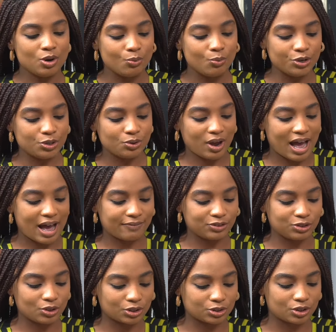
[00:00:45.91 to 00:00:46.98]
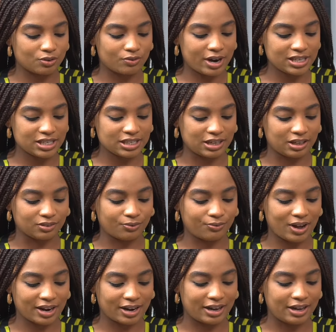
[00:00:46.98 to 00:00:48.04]
we do have Dr. Reginald
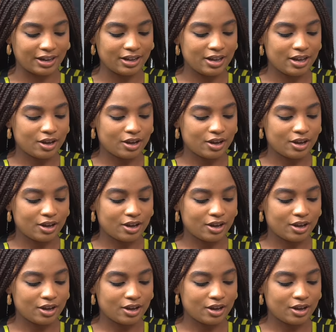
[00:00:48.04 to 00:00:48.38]
Faka,